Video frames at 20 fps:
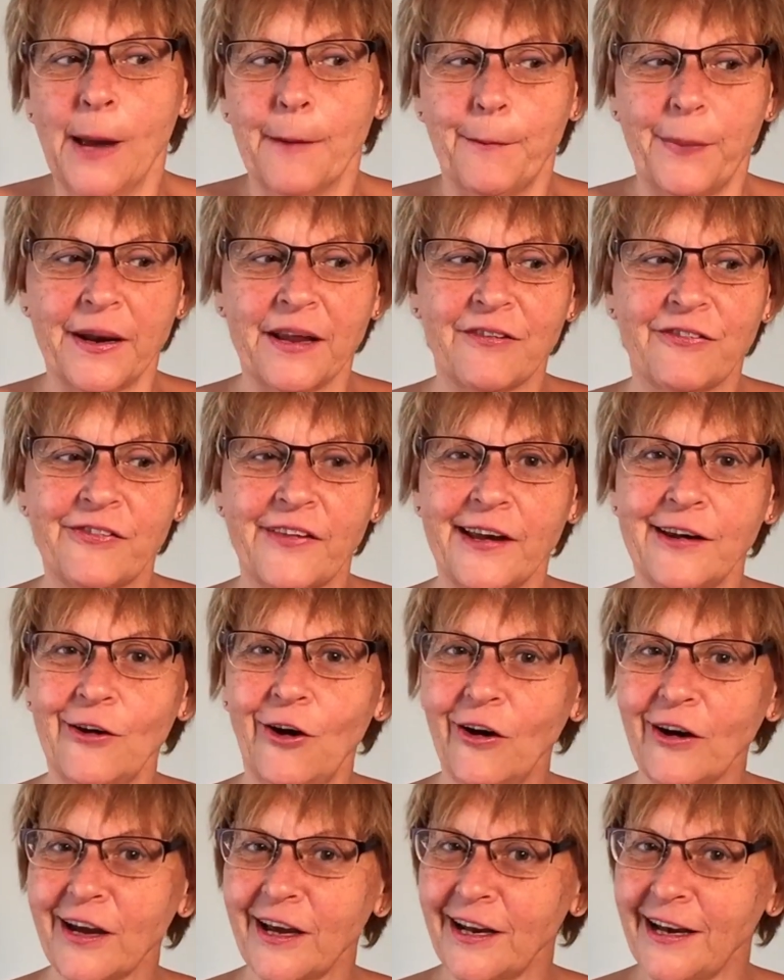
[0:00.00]
But if they're
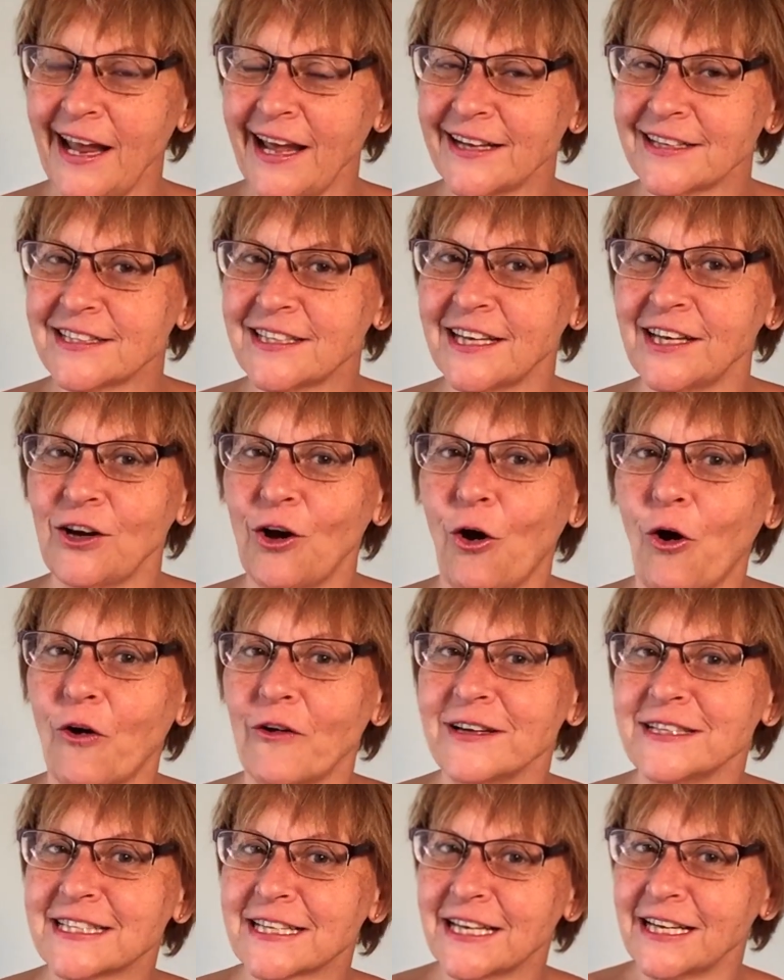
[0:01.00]
not connecting, or
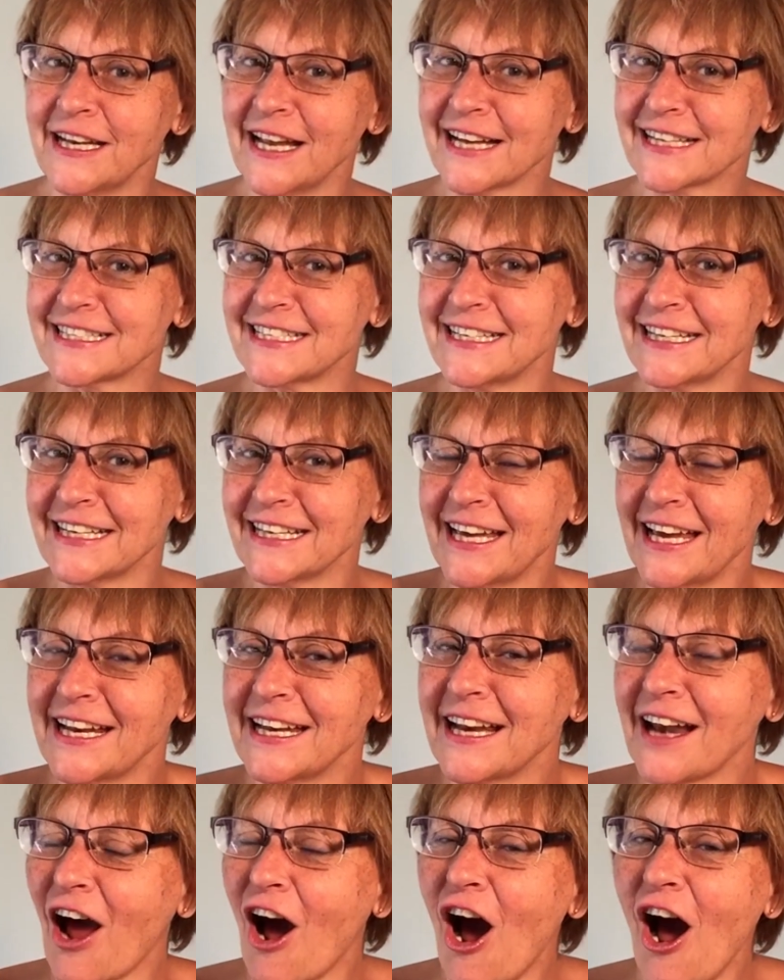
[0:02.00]
it's connecting and
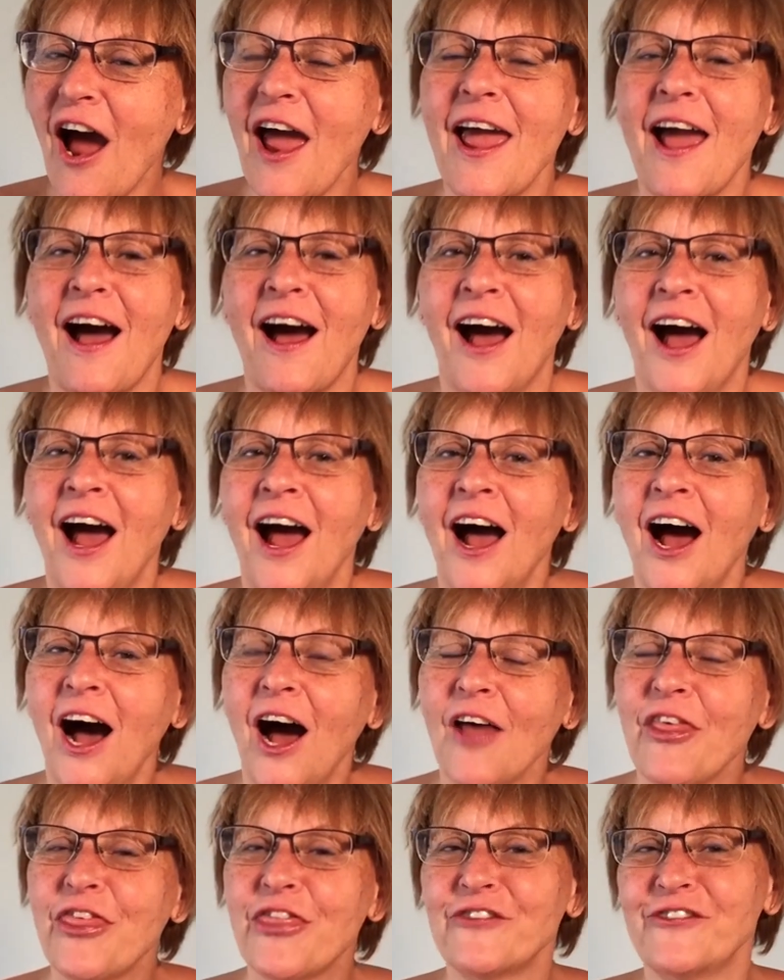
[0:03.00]
getting higher,
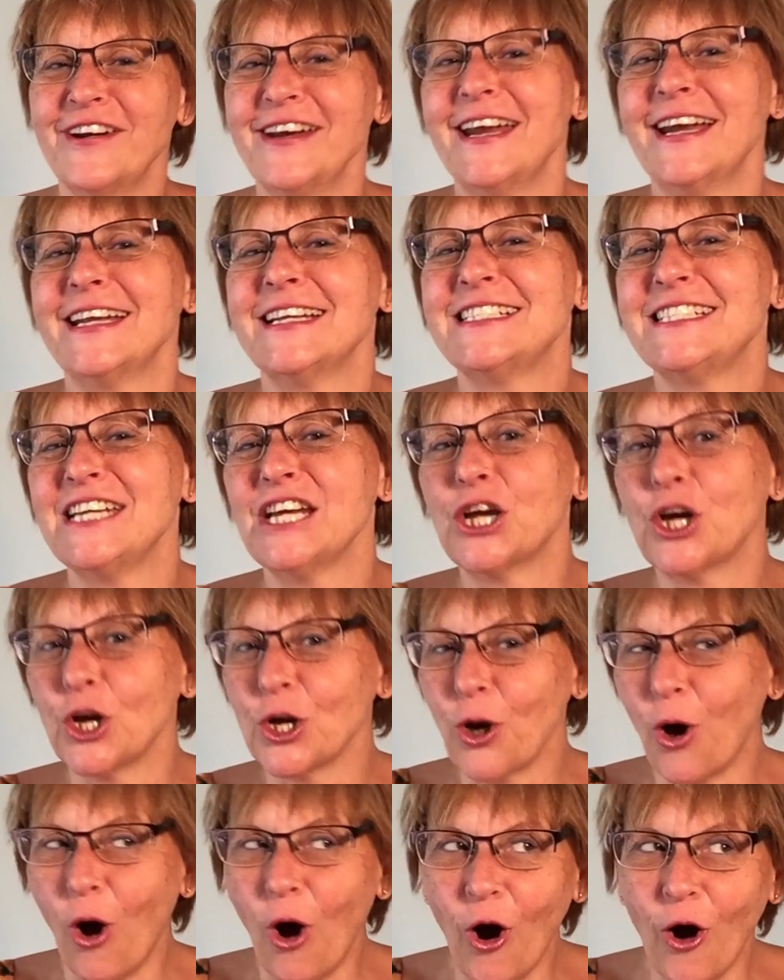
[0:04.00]
a 3 energy
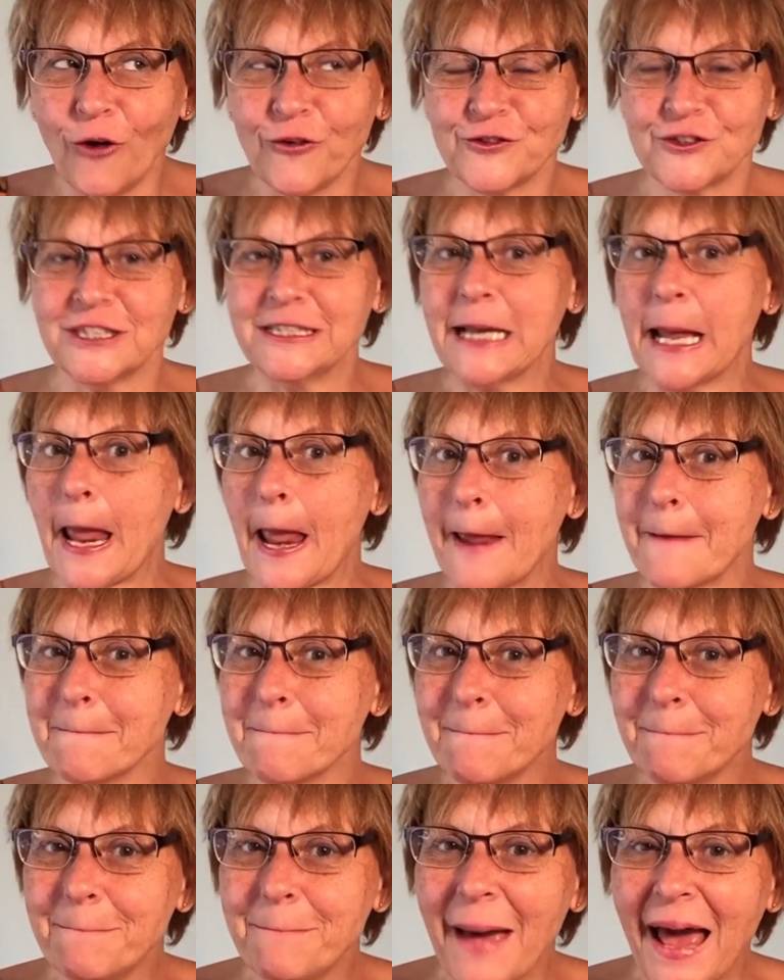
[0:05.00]
can often
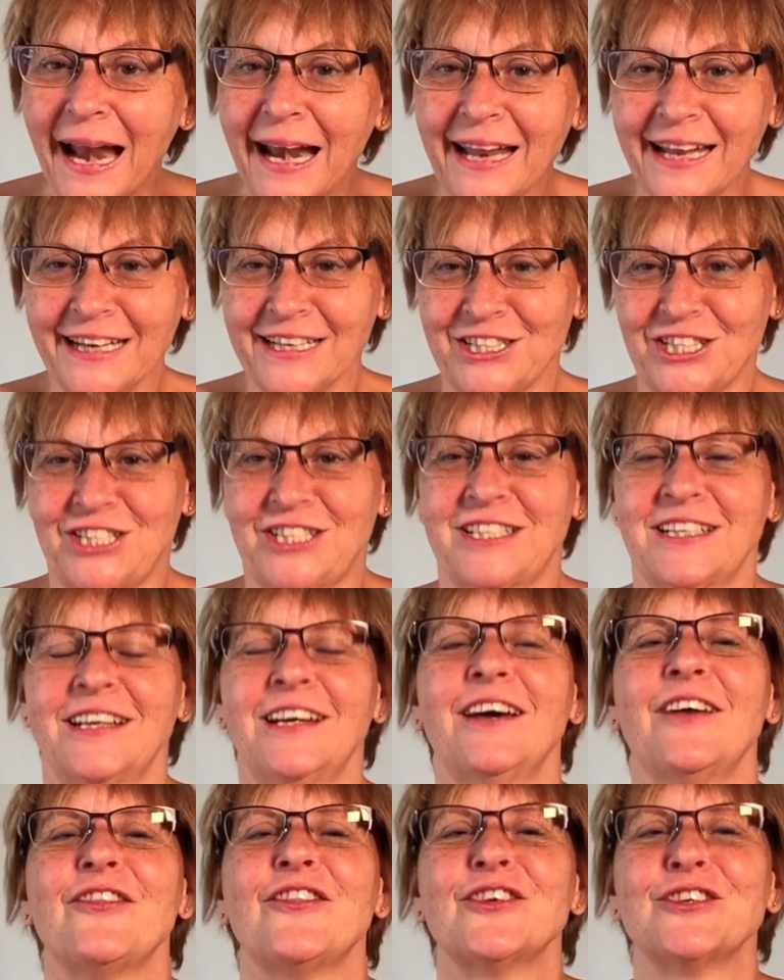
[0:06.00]
embellish
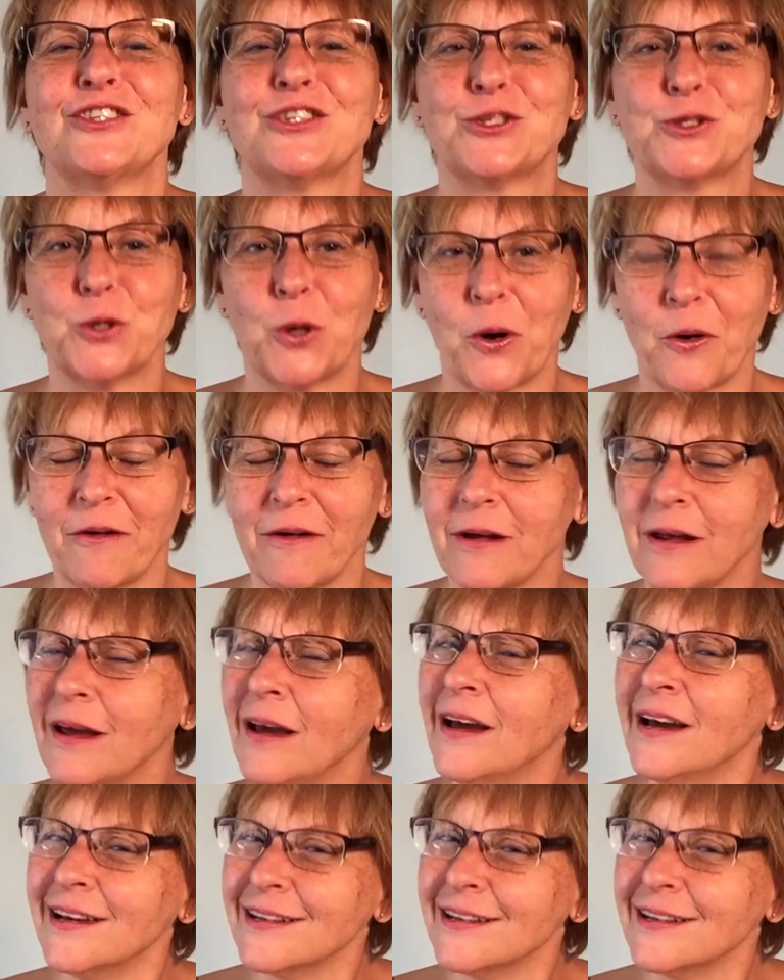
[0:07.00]
the story.